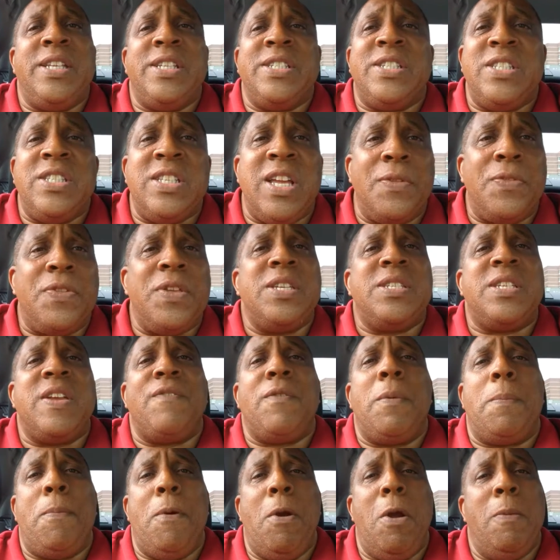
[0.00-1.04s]
Is nothing is
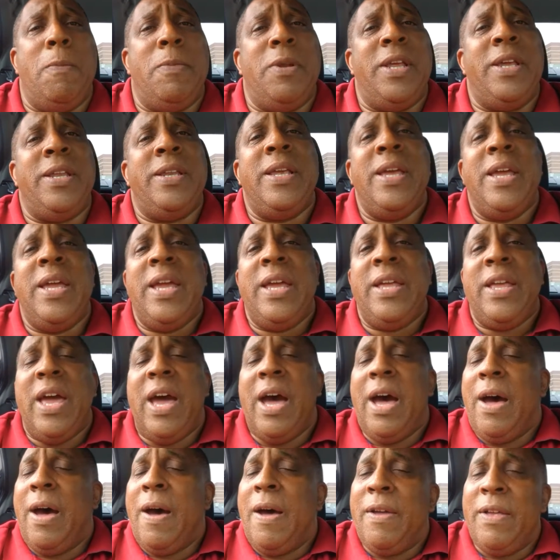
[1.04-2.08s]
ever permanent.
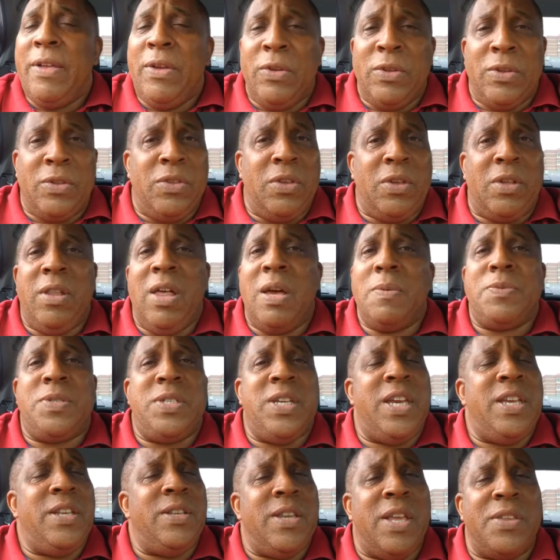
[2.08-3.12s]
The club
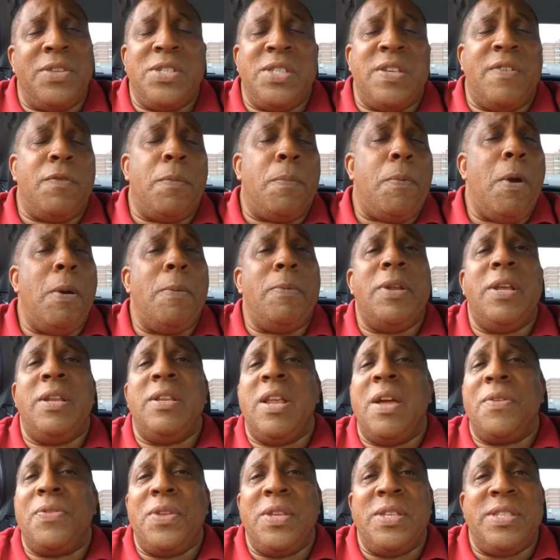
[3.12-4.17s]
scene, nothing's ever permanent,
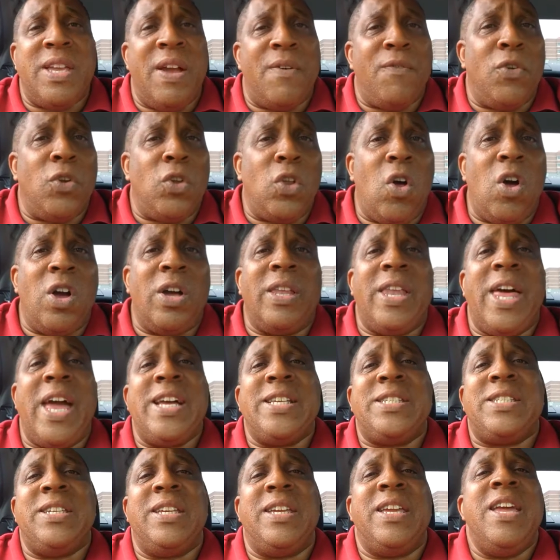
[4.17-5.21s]
nothing's ever long
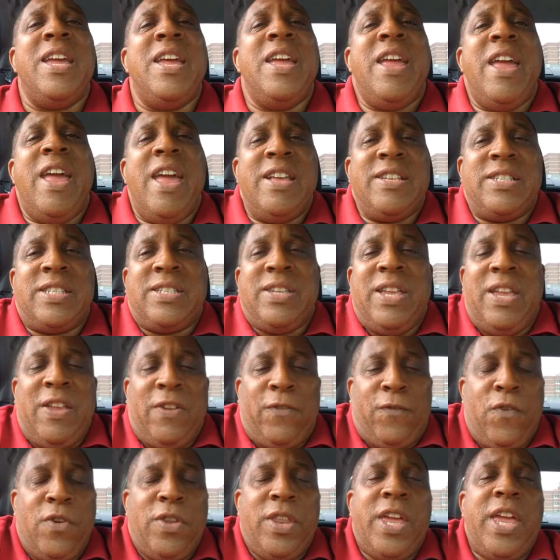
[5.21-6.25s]
lasting. It's
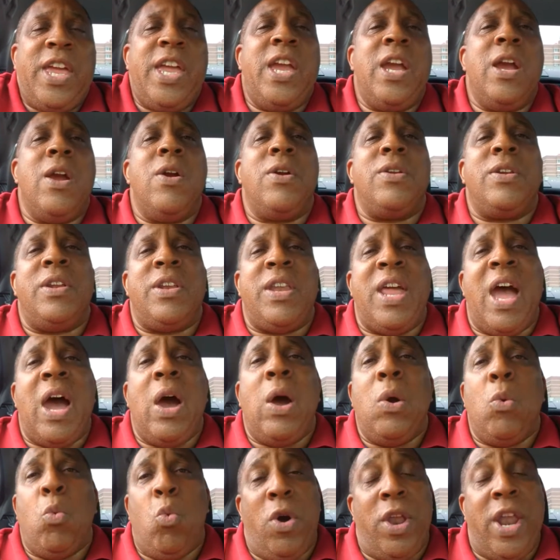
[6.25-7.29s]
for the here and the
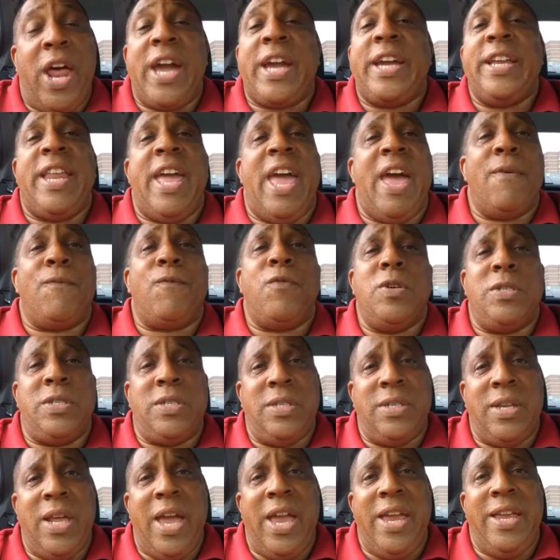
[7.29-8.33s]
now and what I can have for
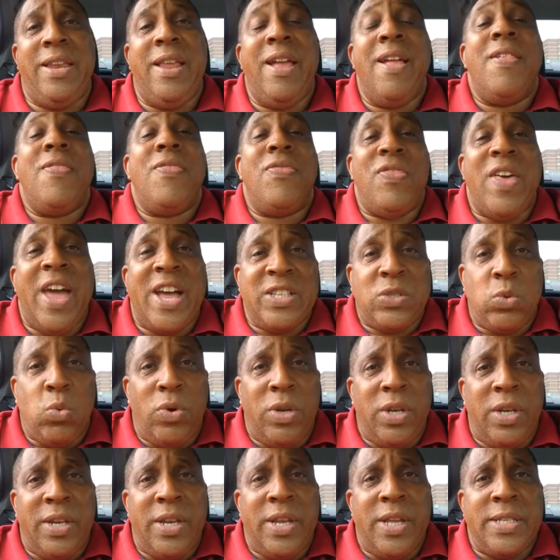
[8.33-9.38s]
tonight. That's
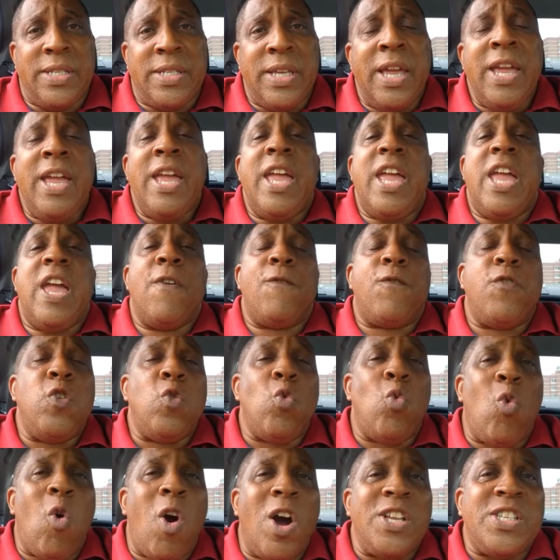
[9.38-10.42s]
what it is. If
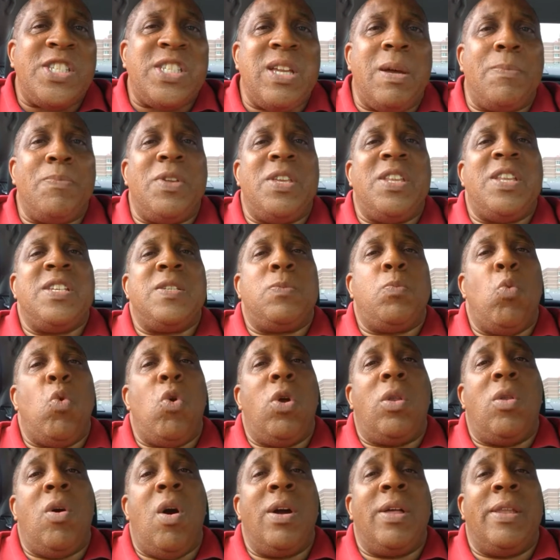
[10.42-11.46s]
you want something that's
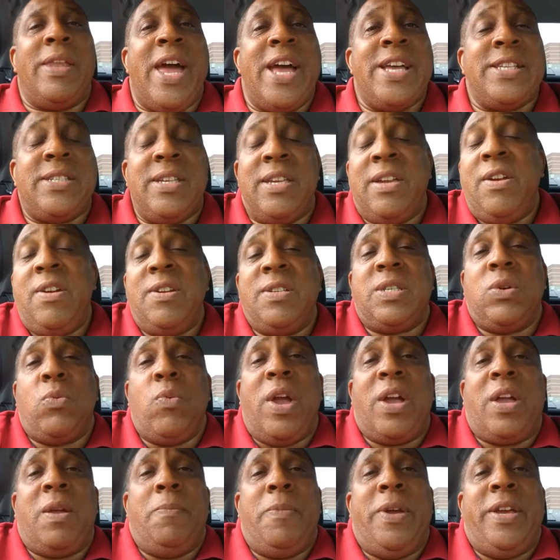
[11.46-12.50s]
more long lasting, here's a
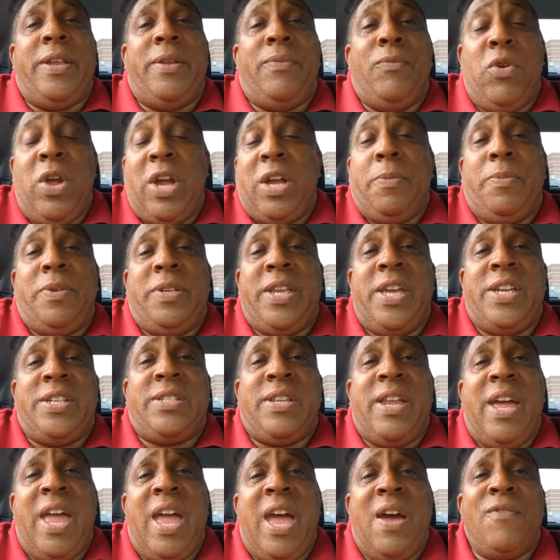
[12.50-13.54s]

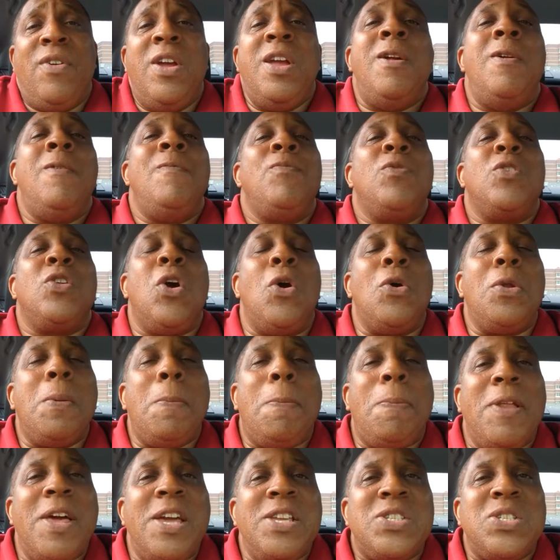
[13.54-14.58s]
recommendation I have. Go to
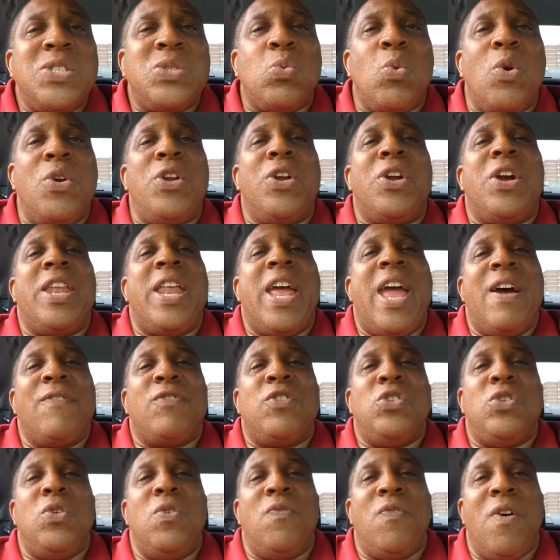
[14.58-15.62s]
places where you're going to have
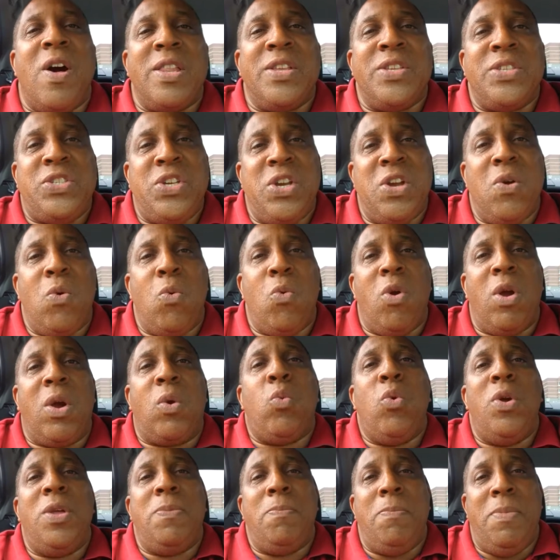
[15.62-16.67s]
to do volunteer work
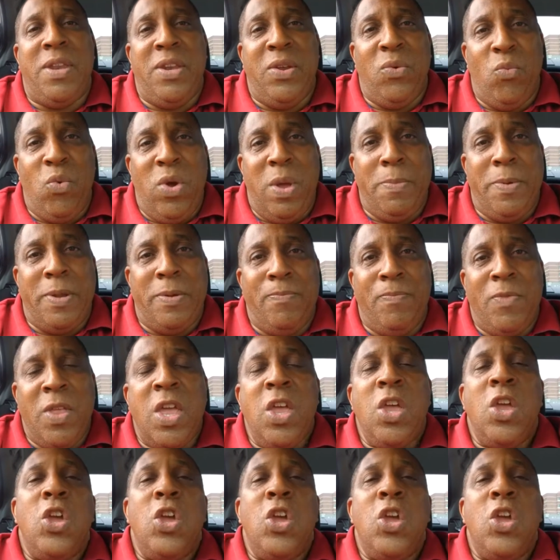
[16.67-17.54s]
with men and women.